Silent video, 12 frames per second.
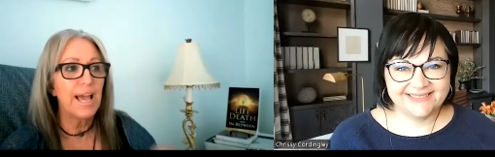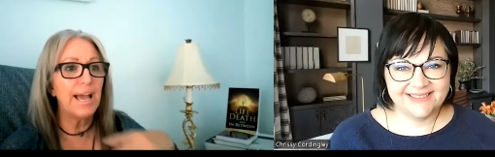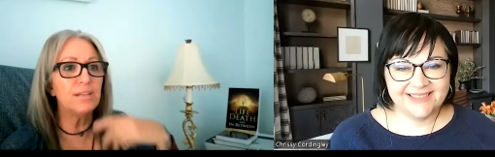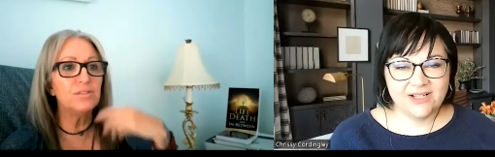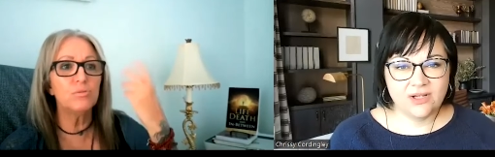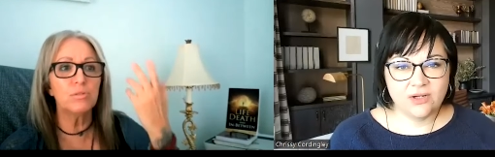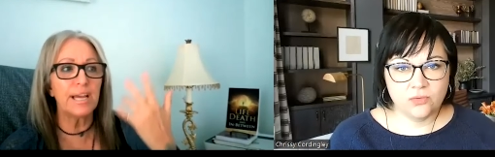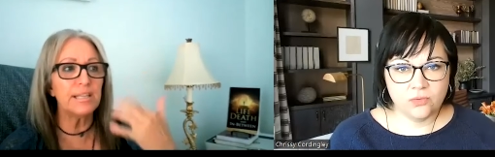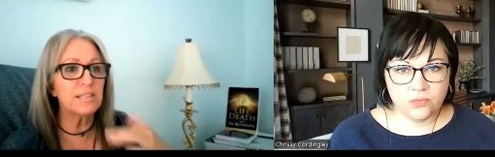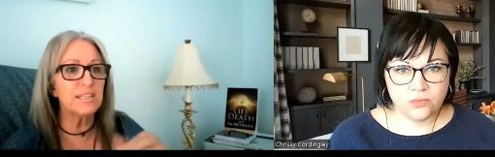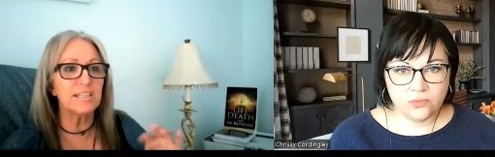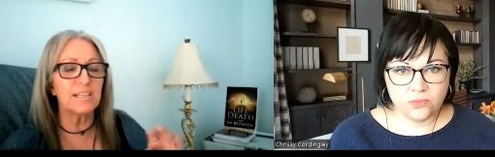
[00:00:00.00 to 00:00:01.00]
Speaker 1: And you
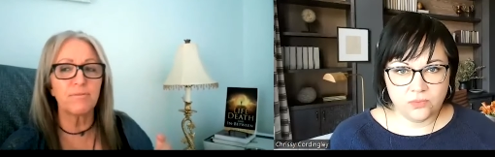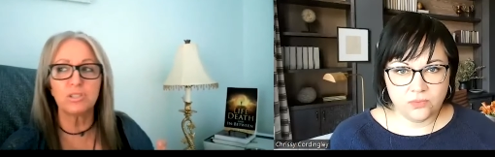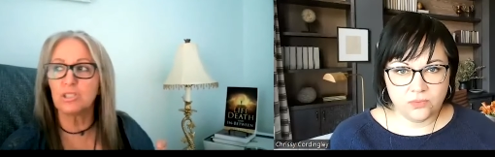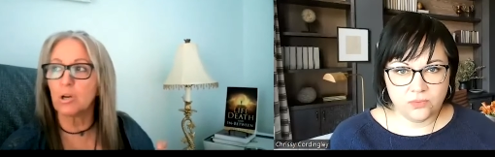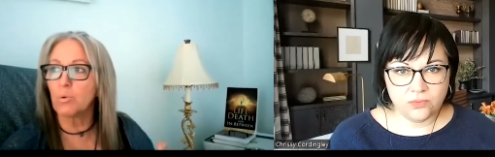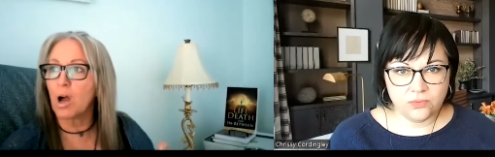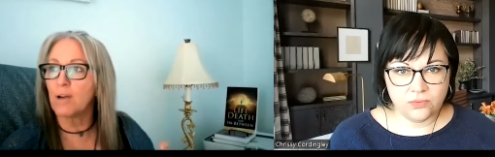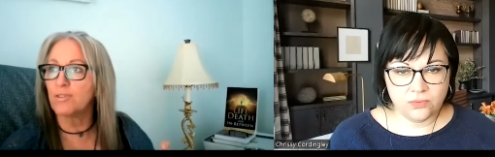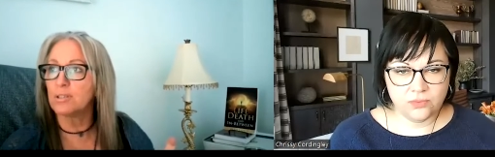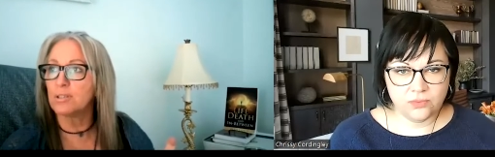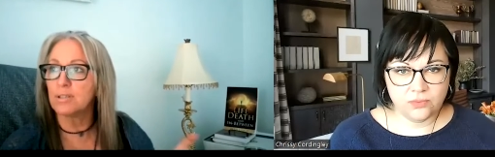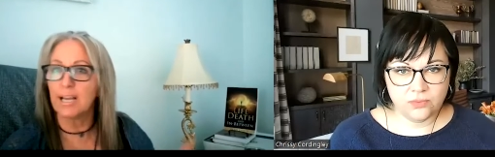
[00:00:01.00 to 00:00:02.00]
lengthen it every so
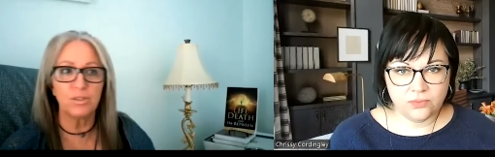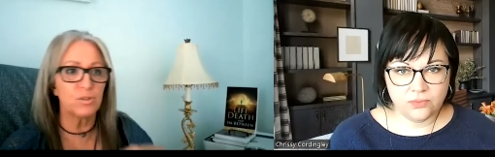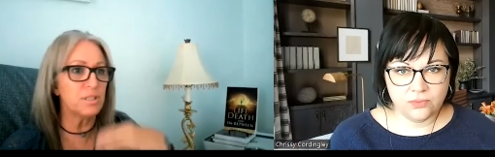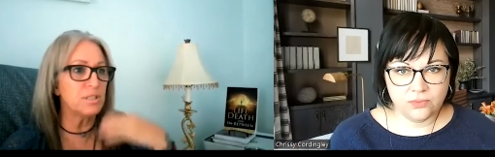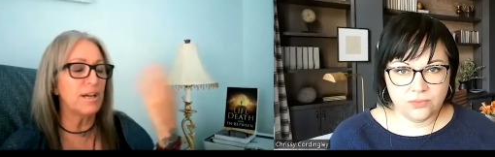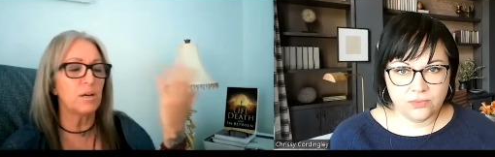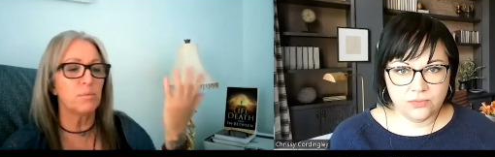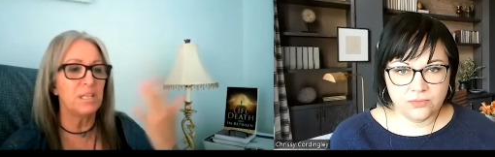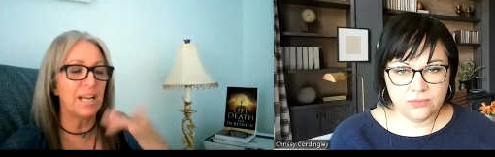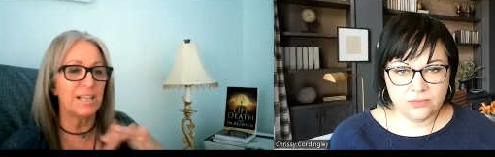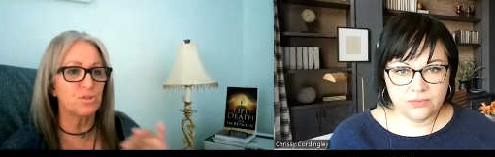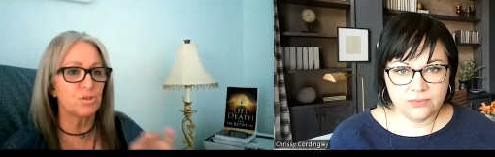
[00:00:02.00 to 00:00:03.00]
often, let your inhale
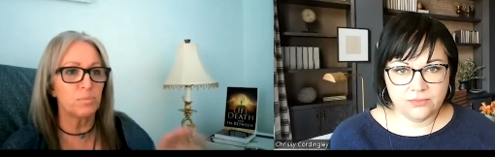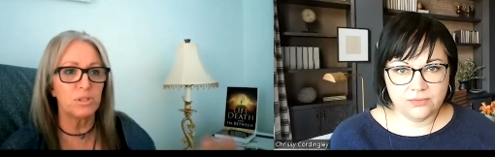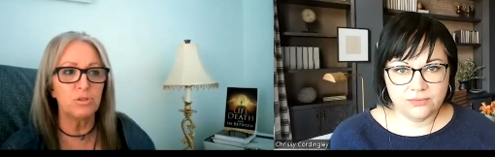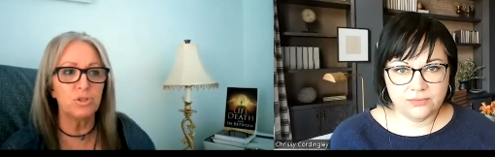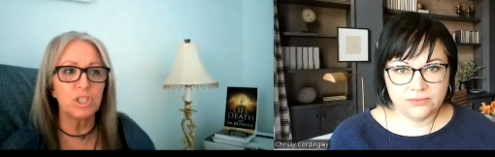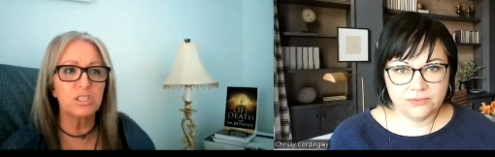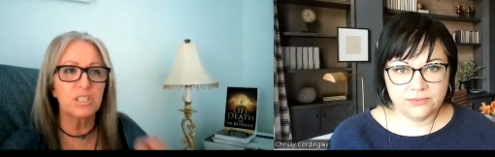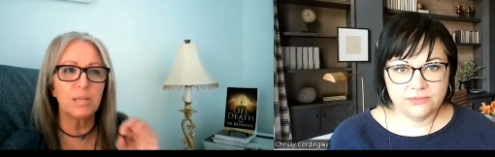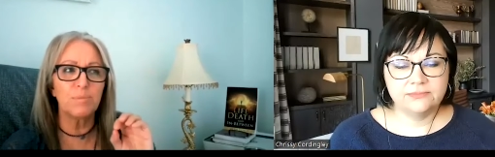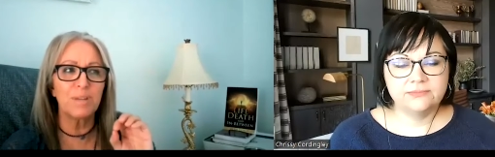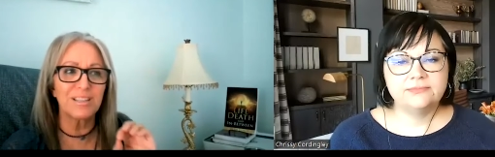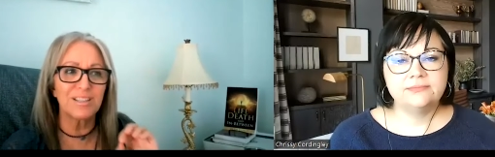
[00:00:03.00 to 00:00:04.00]
be natural, but you just
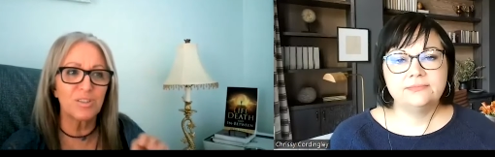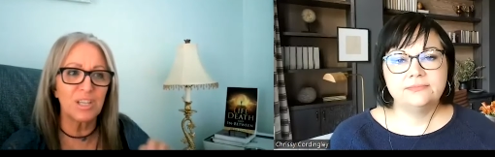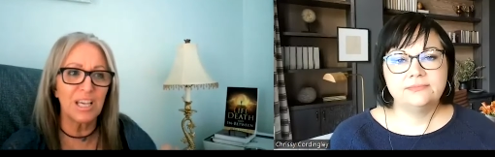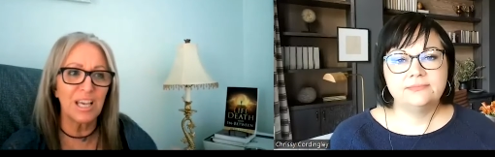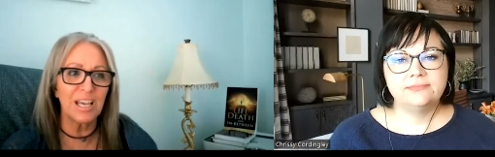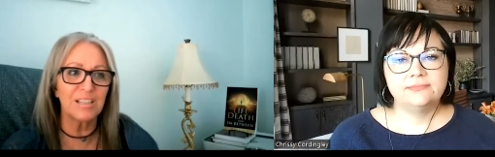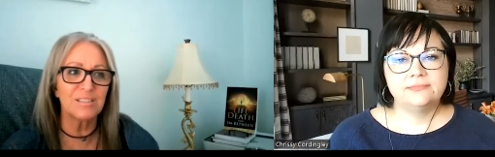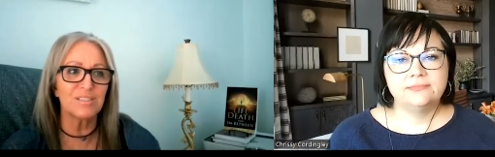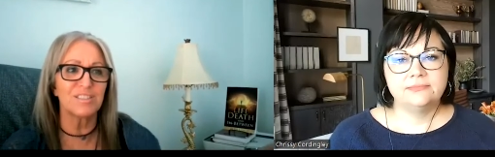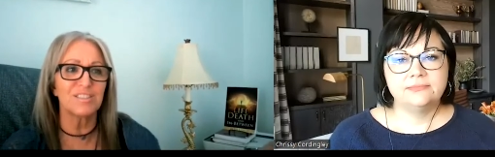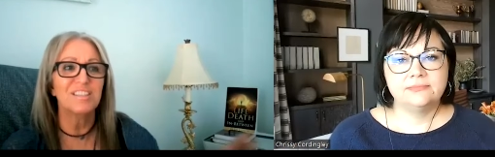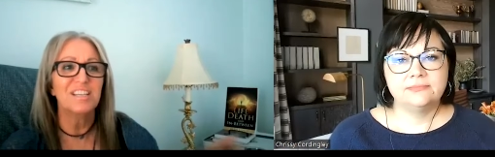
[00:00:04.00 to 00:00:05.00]
keep that little
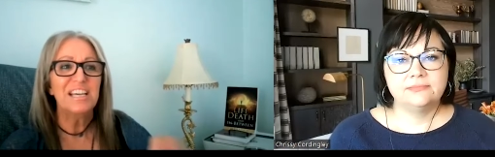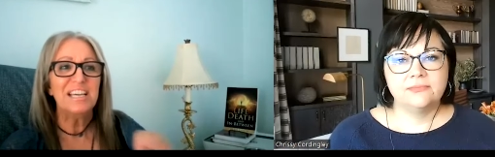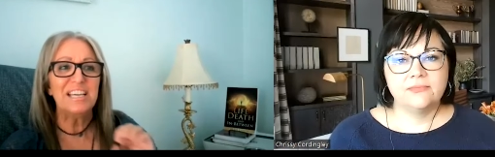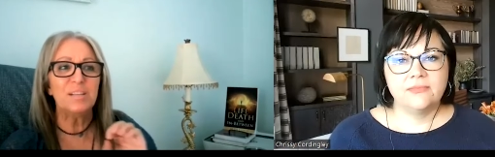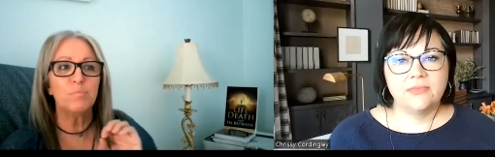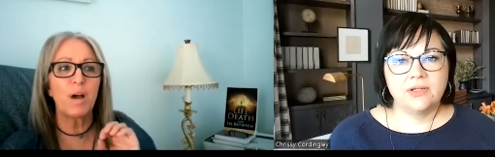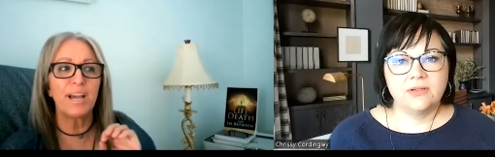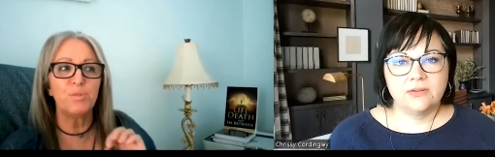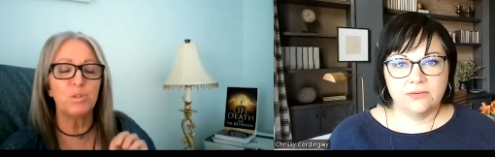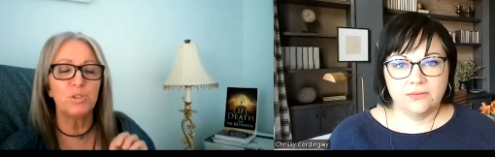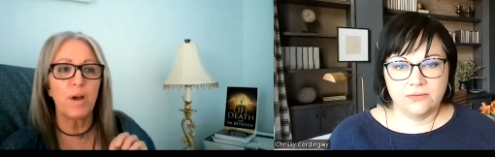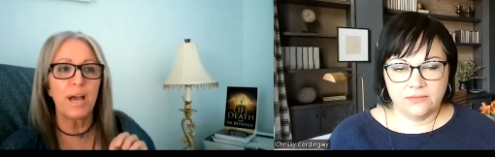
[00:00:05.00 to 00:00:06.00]
candle in
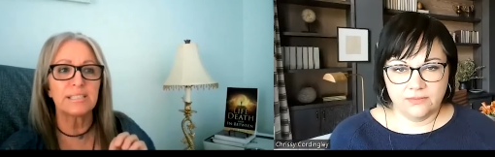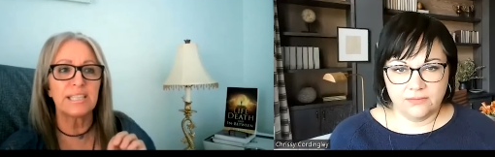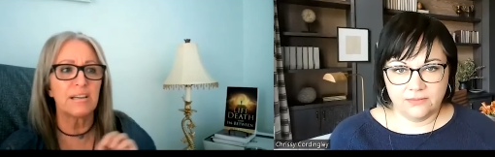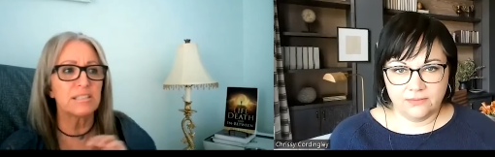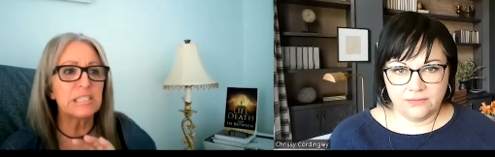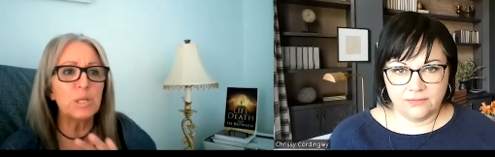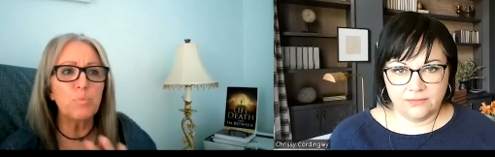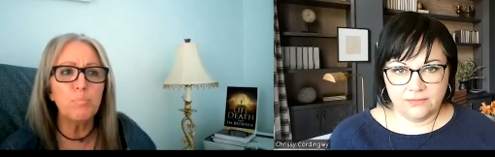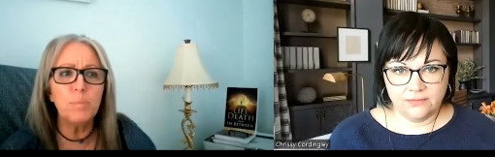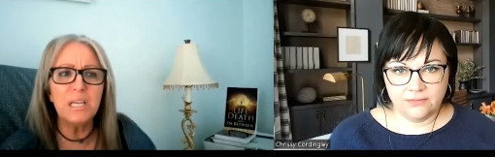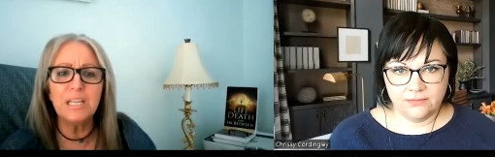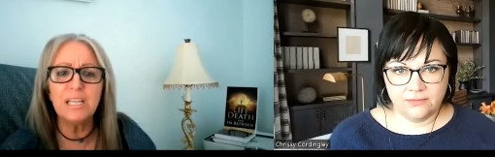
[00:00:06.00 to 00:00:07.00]
mind when you exhale. It's an
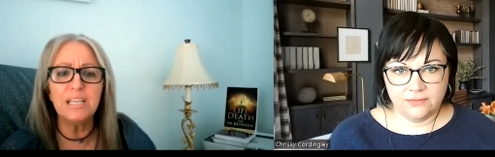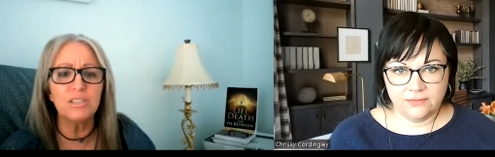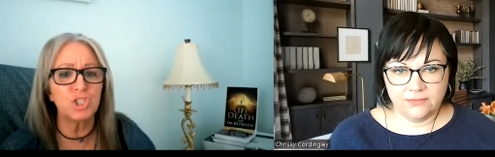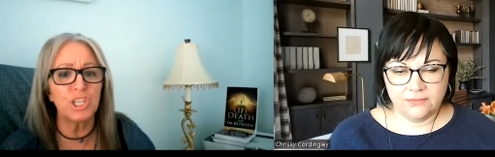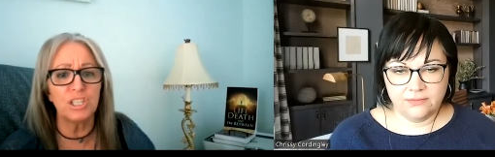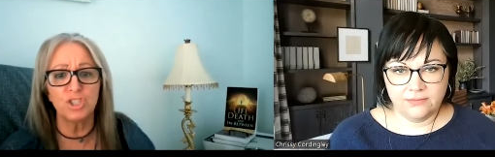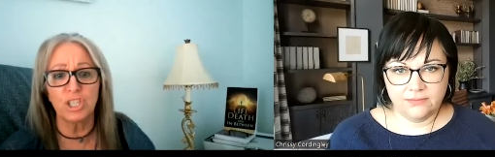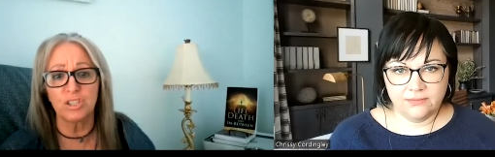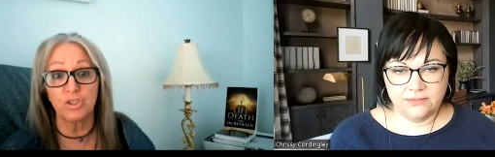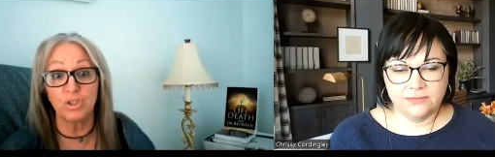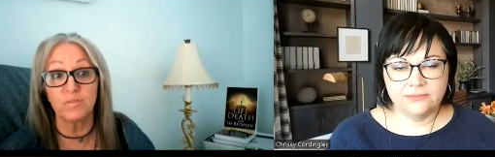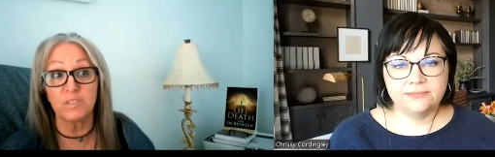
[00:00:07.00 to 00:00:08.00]
immediate change on
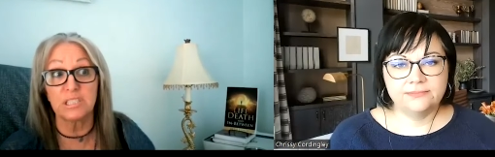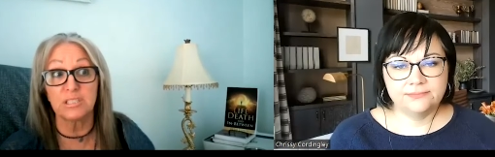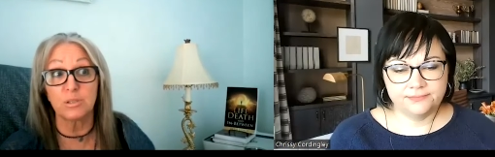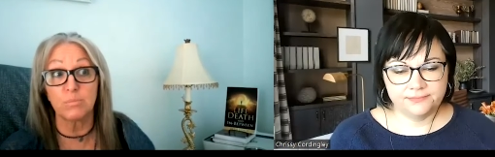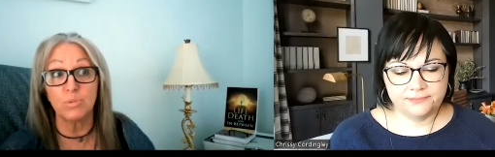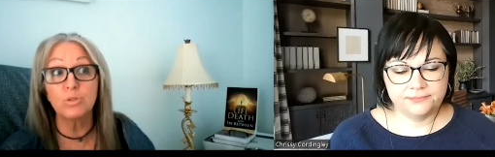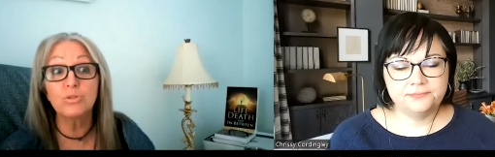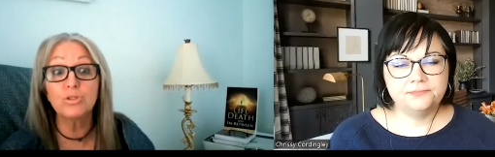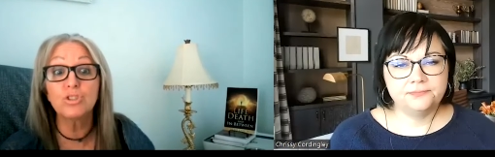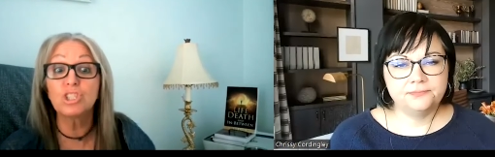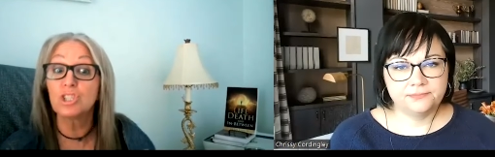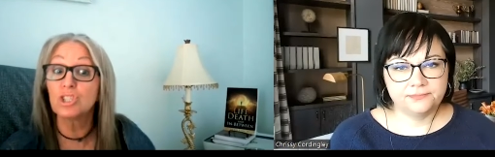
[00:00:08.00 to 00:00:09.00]
the nervous system,
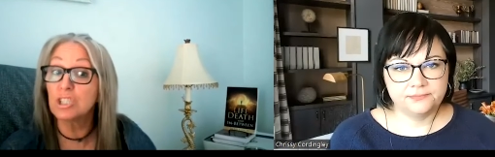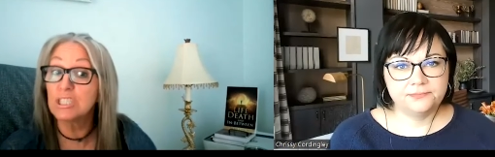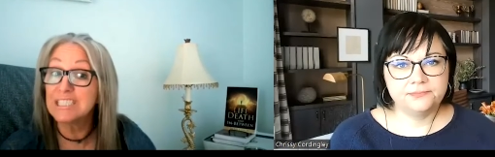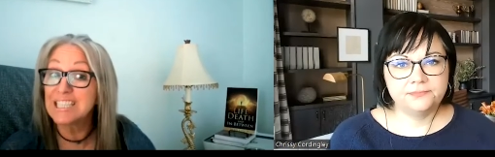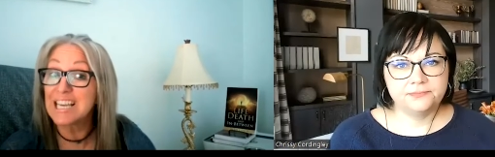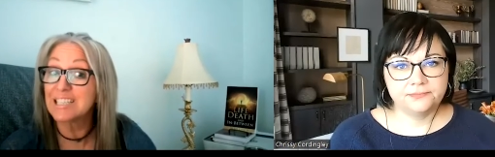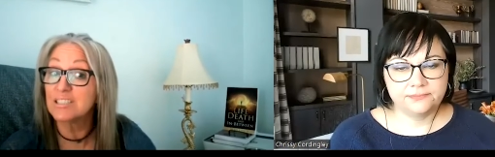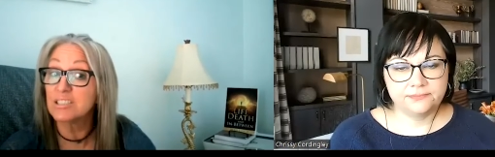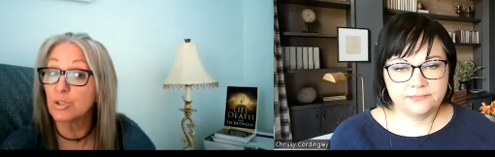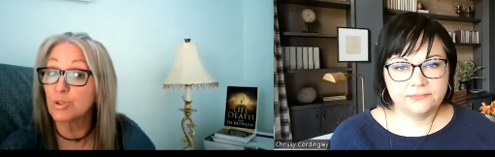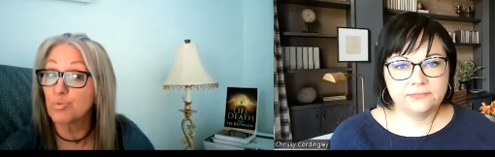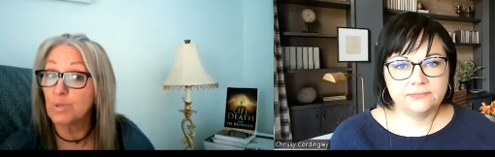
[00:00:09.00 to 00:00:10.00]
usually thirty
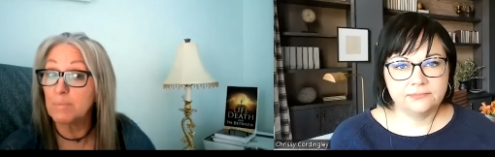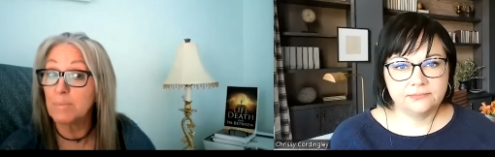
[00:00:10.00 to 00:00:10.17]
seconds to three